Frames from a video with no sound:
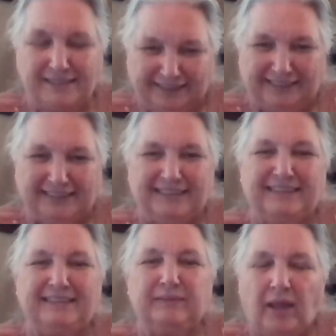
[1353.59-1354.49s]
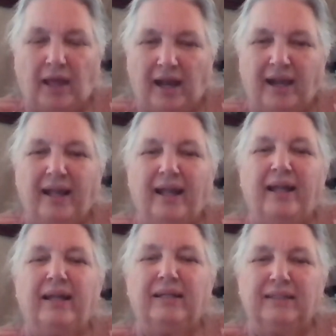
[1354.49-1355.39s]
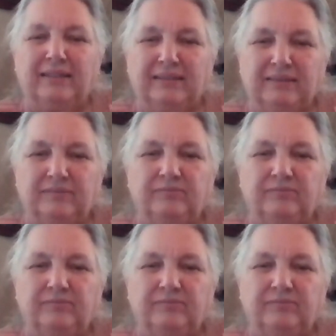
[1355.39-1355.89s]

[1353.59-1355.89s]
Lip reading: And try and match a census